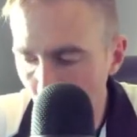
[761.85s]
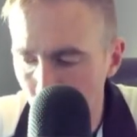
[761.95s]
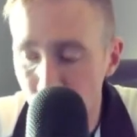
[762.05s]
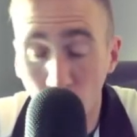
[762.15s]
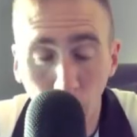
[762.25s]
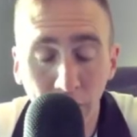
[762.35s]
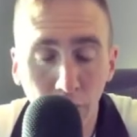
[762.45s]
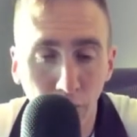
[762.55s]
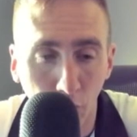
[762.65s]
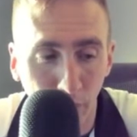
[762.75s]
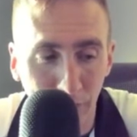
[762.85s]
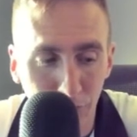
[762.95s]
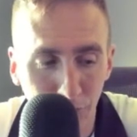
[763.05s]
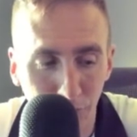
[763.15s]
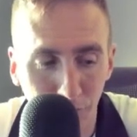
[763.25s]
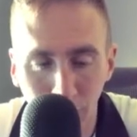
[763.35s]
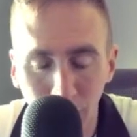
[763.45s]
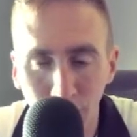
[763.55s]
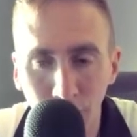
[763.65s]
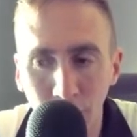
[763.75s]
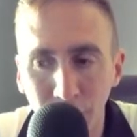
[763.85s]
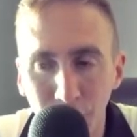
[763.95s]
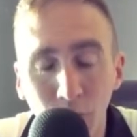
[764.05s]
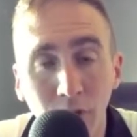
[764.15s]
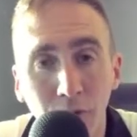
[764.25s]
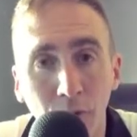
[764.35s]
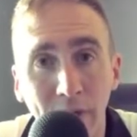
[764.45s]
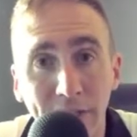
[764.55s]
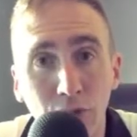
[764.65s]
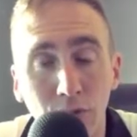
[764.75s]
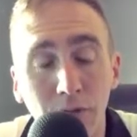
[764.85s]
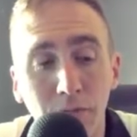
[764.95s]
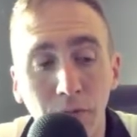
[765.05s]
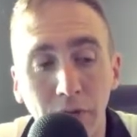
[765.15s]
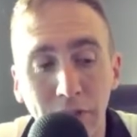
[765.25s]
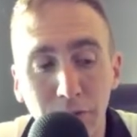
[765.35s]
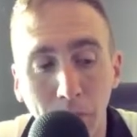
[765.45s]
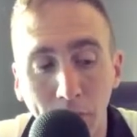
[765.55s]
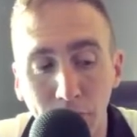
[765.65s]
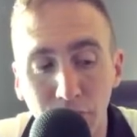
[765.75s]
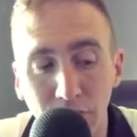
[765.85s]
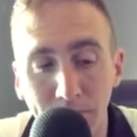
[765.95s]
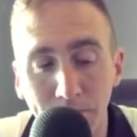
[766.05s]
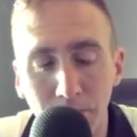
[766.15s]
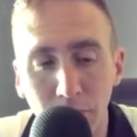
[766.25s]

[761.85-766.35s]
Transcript: So we are going to do a little extra for this person